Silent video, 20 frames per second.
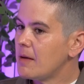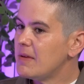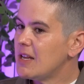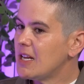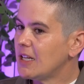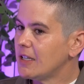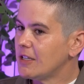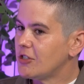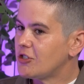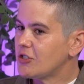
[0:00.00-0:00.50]

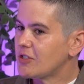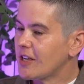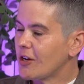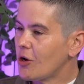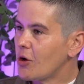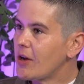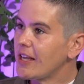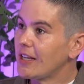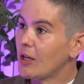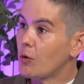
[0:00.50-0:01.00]
immediately just think,
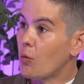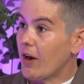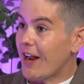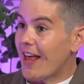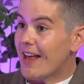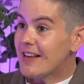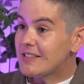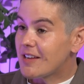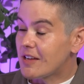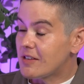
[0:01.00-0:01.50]
okay, like what
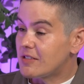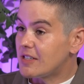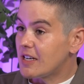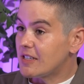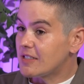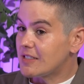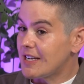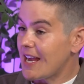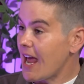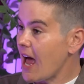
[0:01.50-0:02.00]
assets
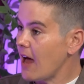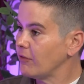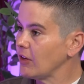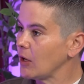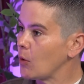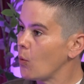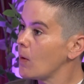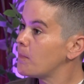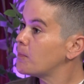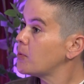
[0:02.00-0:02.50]
does he have?
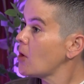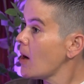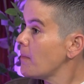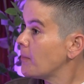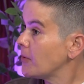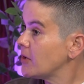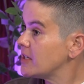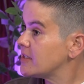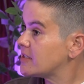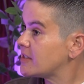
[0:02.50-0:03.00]
Like what
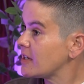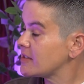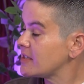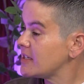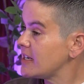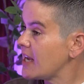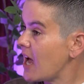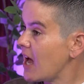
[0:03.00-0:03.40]
properties does he